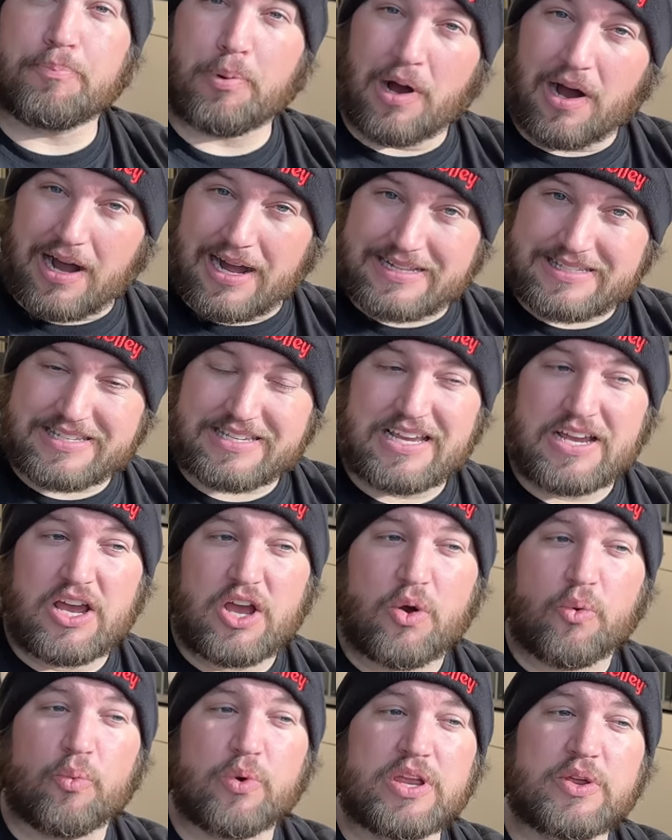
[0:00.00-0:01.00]
But
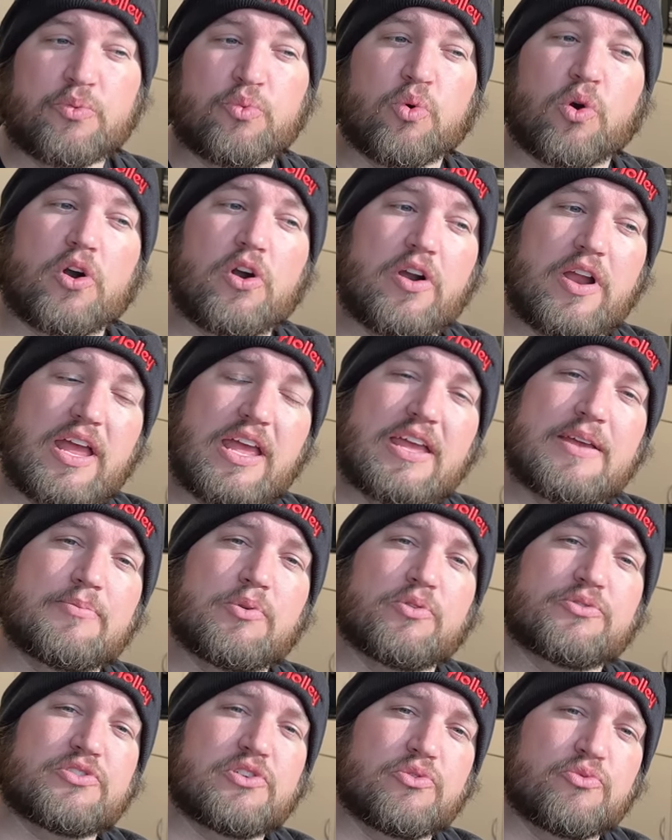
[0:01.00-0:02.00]
we were
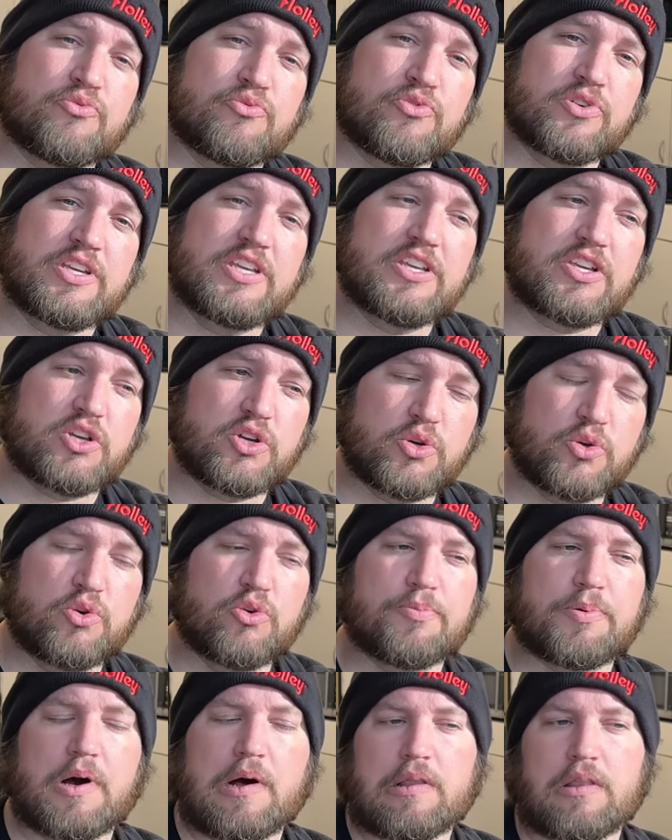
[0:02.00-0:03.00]
able to
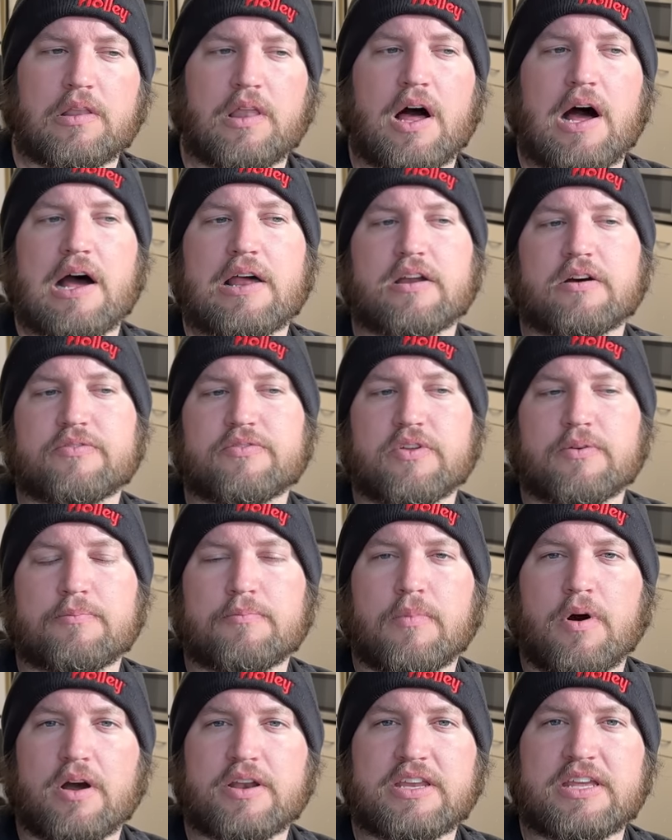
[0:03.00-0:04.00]
recoup a lot of the
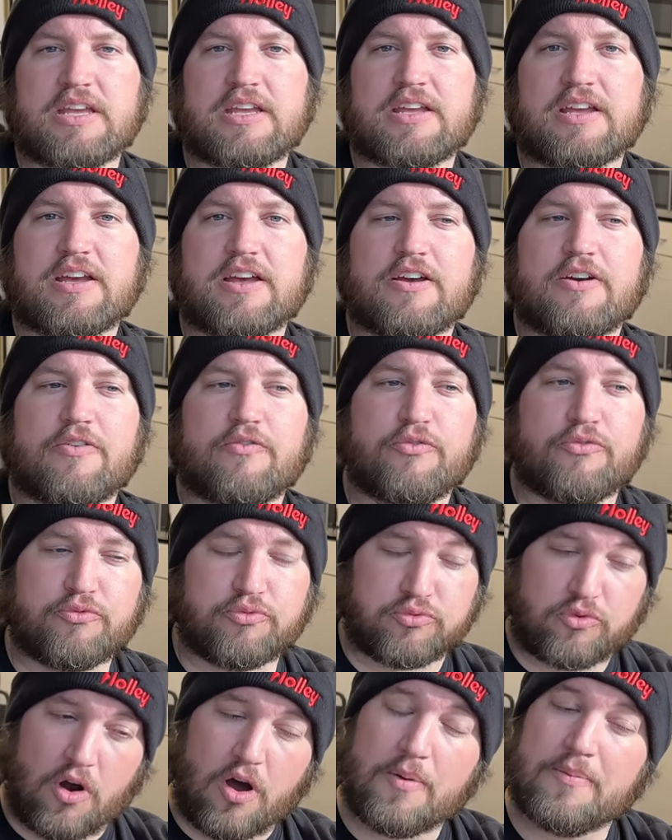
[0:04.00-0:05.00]
money
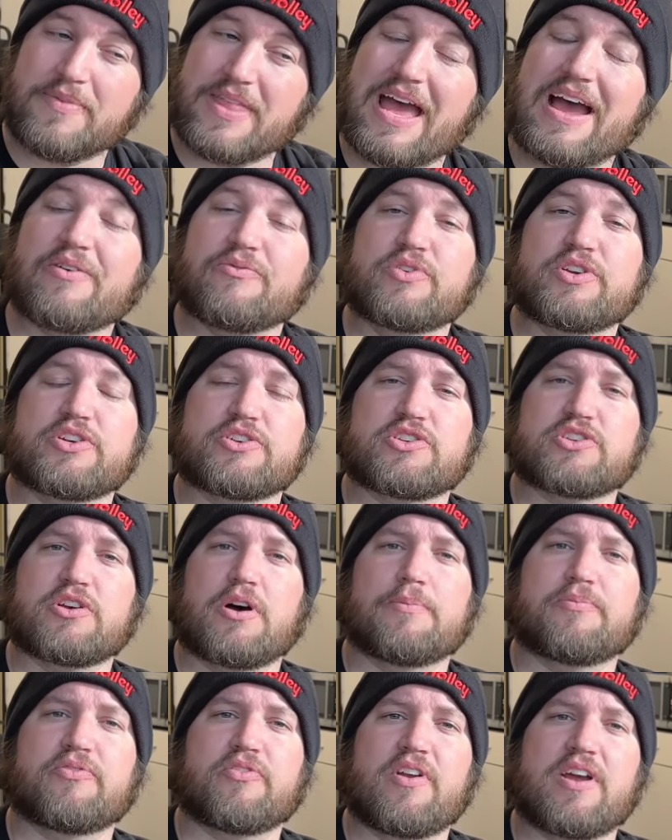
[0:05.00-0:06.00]
from that rear
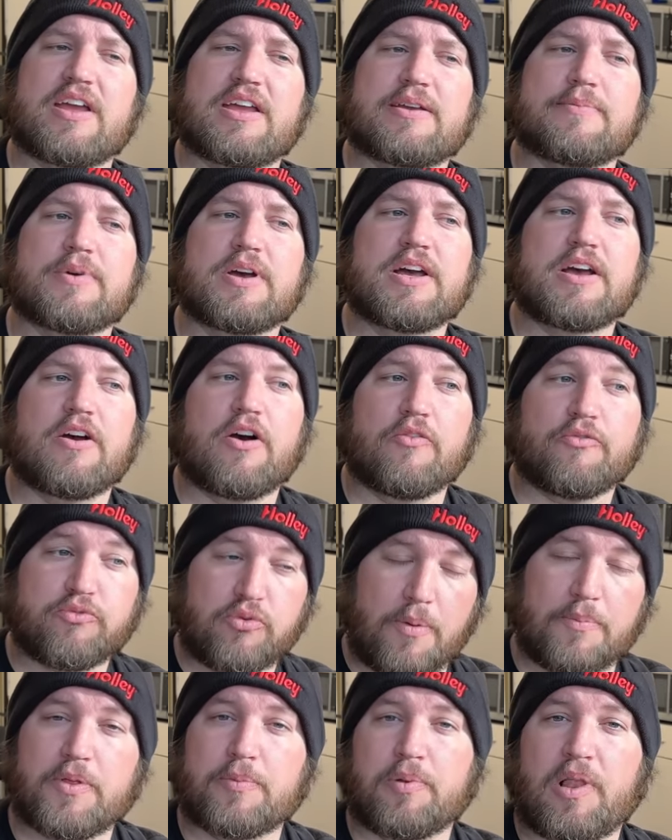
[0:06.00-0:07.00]
subframe
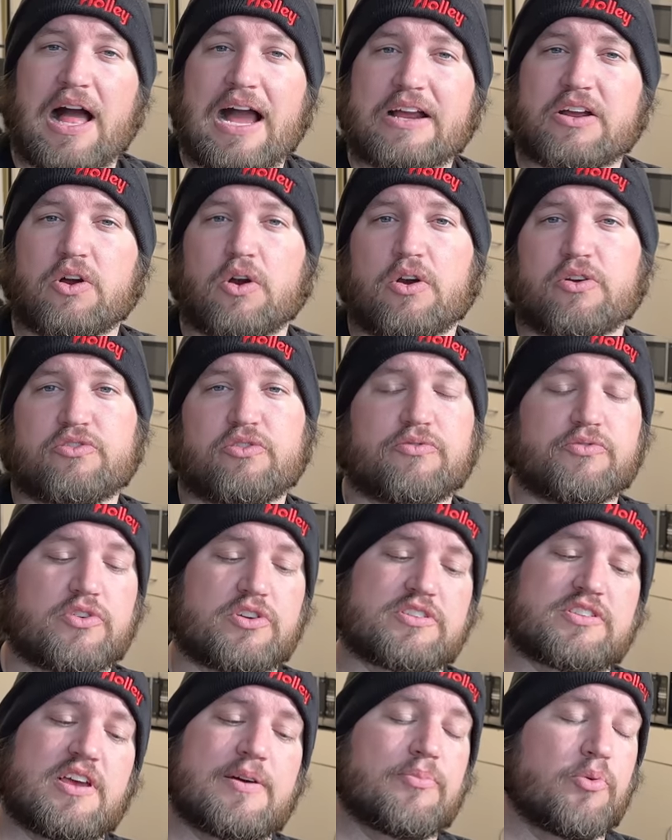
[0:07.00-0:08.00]
from the black car. So for
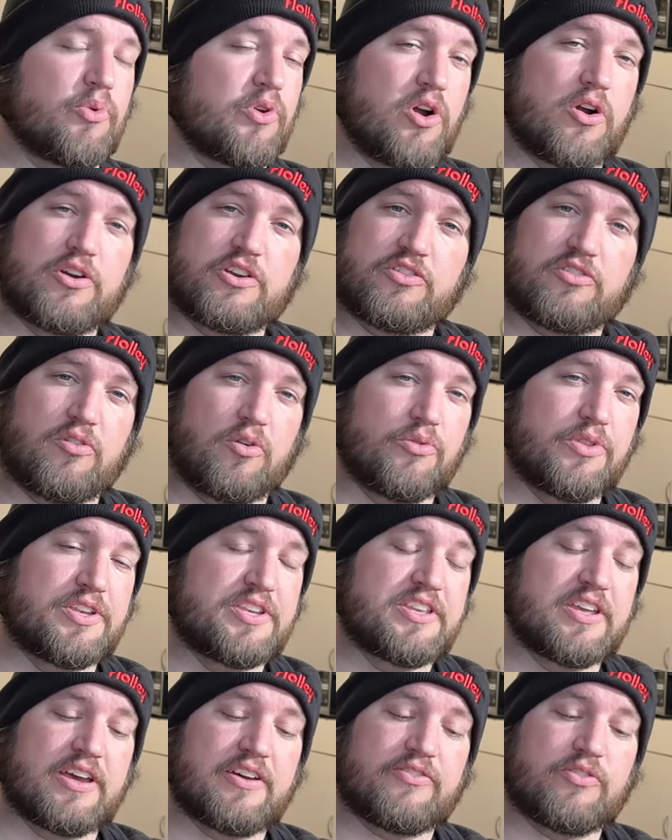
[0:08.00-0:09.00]
example, we already sold the
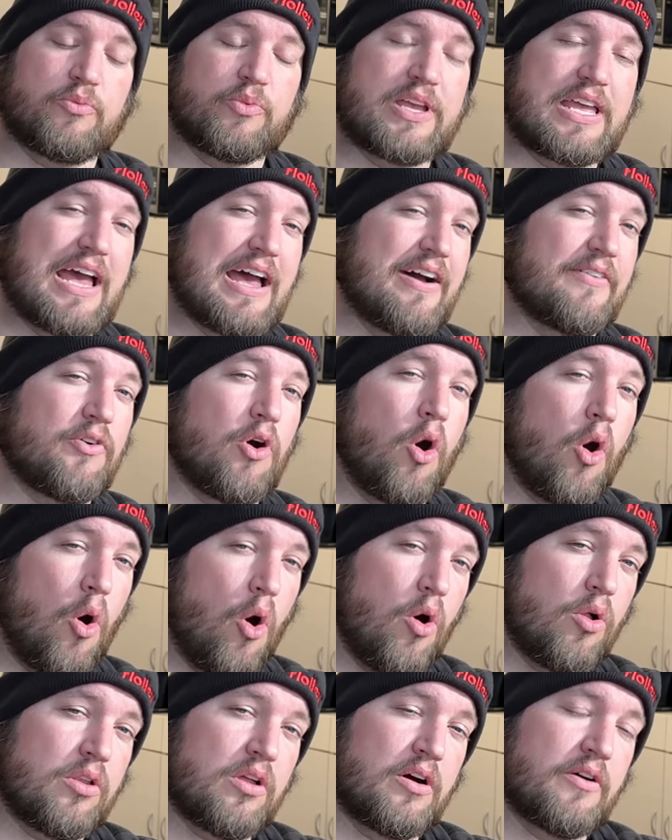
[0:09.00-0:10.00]
diff. We have
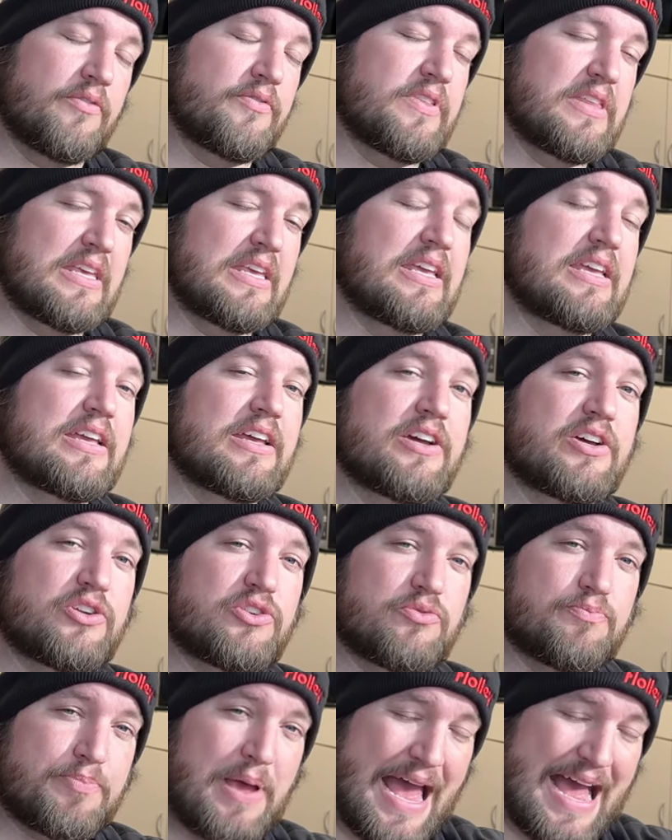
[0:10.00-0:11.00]
all of the
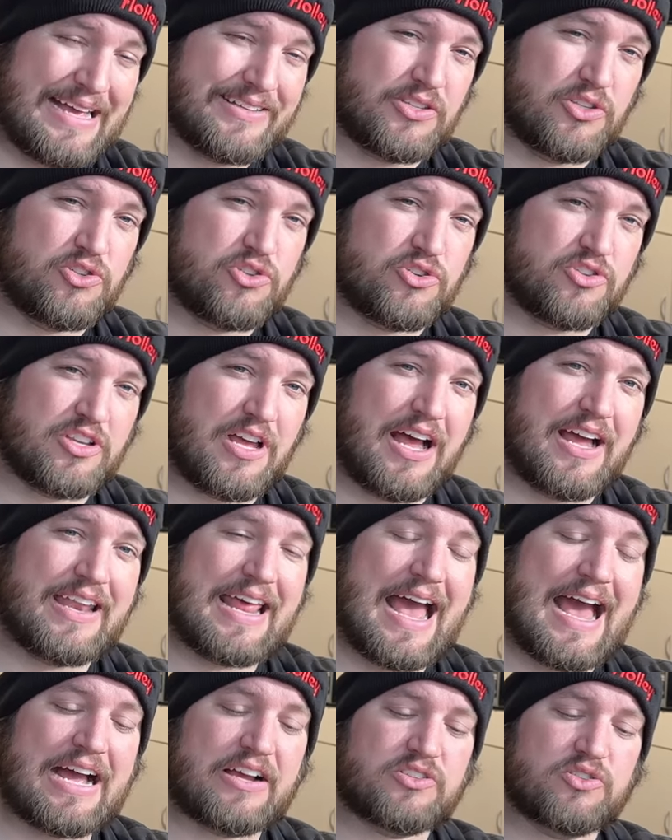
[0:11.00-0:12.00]
passenger side
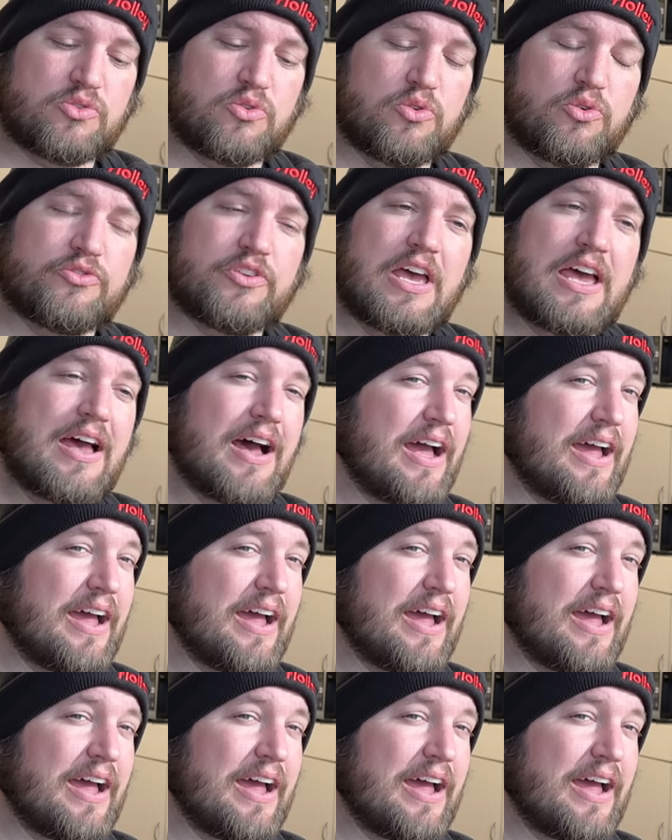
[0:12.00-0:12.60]
axles.